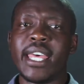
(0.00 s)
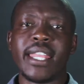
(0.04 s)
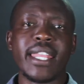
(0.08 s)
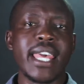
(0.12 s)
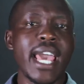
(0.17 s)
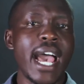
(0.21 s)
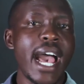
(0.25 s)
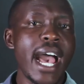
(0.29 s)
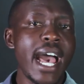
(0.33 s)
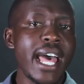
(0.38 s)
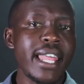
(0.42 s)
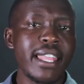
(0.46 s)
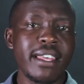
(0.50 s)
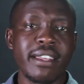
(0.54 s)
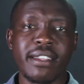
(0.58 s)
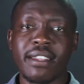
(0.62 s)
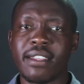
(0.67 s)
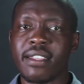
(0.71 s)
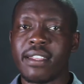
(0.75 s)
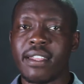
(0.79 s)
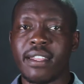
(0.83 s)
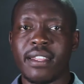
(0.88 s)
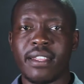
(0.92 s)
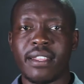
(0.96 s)
There are
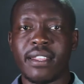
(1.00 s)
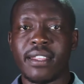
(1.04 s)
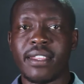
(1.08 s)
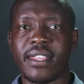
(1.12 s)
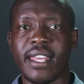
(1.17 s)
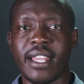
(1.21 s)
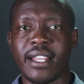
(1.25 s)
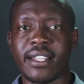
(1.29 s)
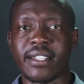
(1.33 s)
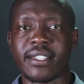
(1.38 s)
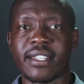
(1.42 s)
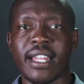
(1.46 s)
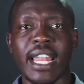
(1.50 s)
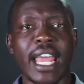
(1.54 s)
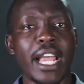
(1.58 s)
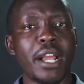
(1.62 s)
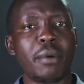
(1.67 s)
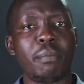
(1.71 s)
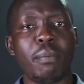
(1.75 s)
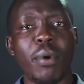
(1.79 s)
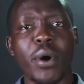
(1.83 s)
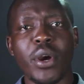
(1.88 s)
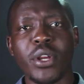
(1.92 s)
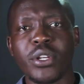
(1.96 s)
other things
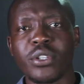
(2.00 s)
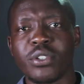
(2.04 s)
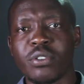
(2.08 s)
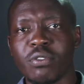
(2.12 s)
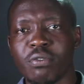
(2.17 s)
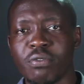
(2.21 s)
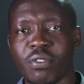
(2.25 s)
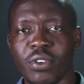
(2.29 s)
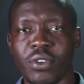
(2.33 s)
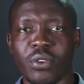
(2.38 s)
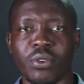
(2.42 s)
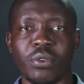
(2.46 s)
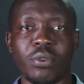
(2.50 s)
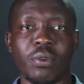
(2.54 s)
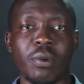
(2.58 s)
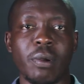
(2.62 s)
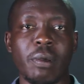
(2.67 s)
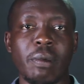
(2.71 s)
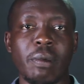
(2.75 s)
like point of view,